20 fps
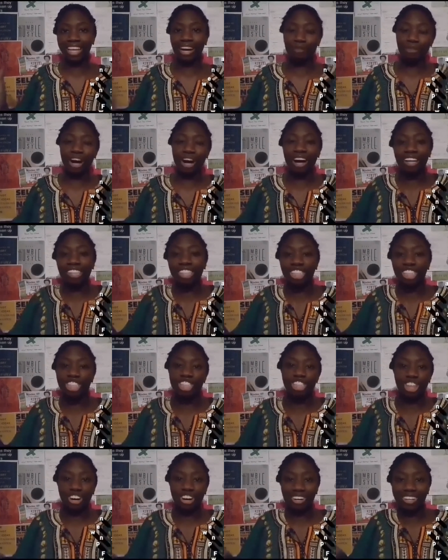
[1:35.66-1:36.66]
I'm kind of
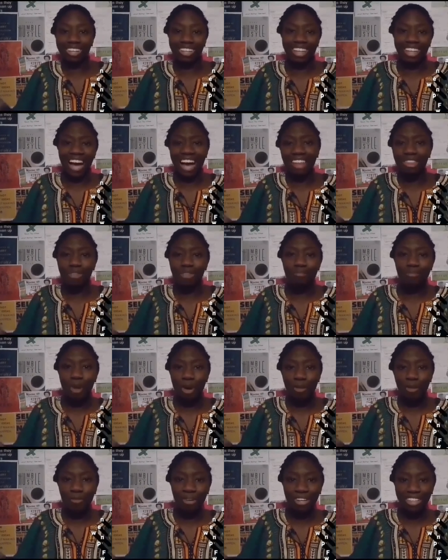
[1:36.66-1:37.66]
just juggling that at the
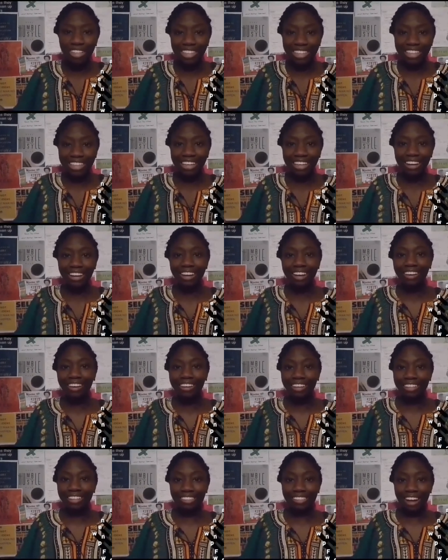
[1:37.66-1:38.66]
moment
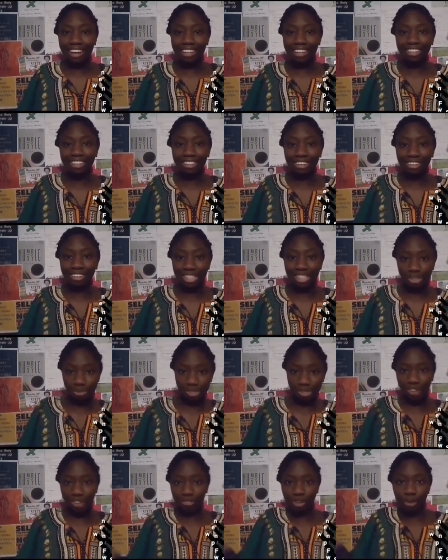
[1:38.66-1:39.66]
because, like, you know, there's some
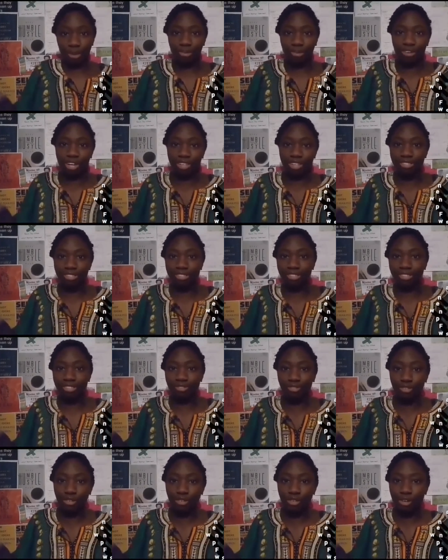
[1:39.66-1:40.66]
stuff going on at sixth
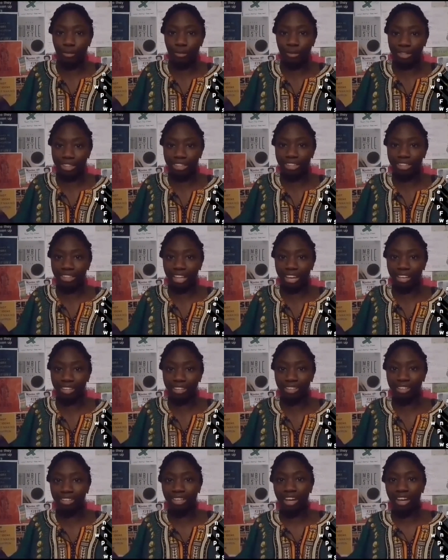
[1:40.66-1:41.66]
form, and like,
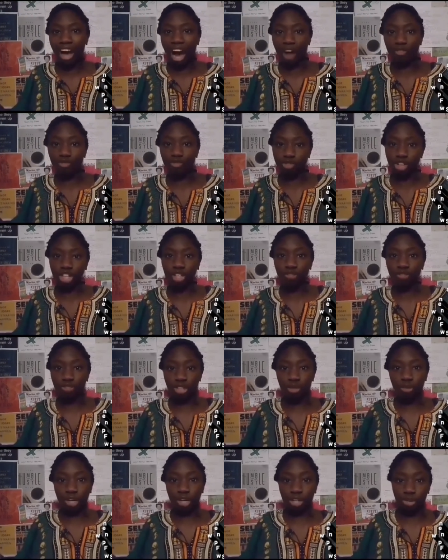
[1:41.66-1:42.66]
I really,
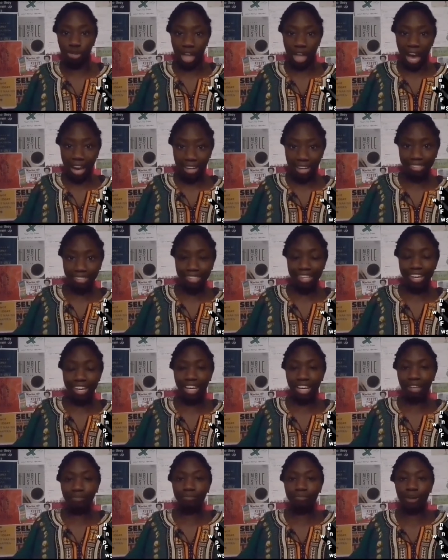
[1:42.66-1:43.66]
really want to do the
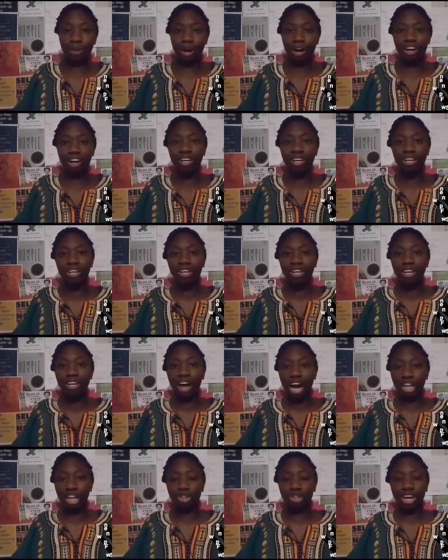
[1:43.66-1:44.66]
editing, but
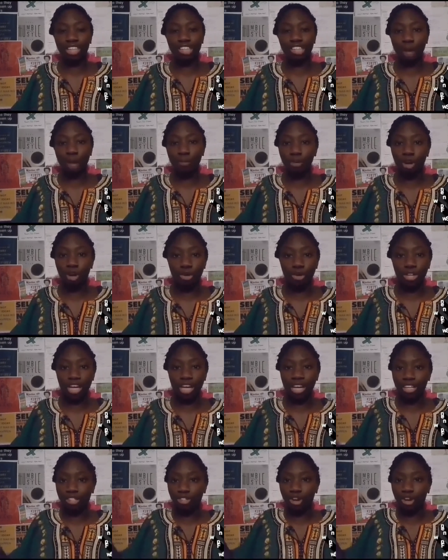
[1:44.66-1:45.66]
I try to upload it
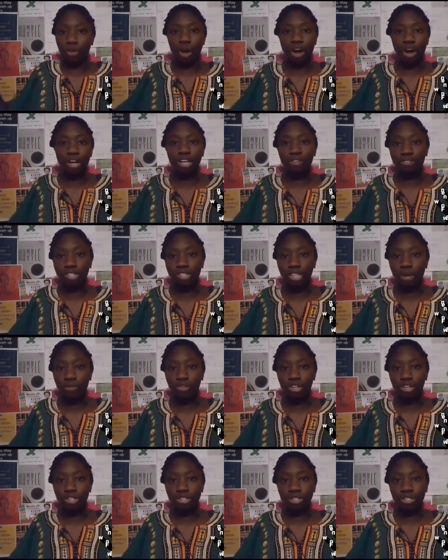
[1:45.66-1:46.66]
and it's not working for some
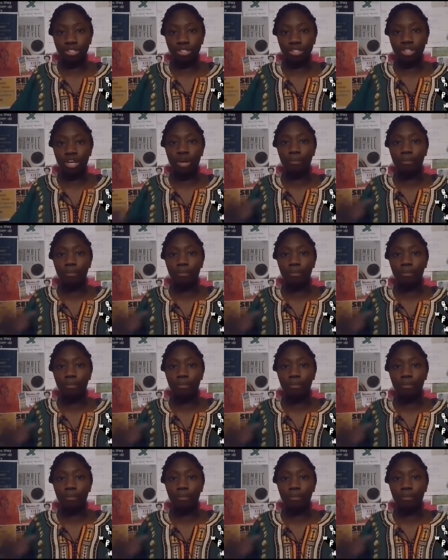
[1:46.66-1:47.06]
reason.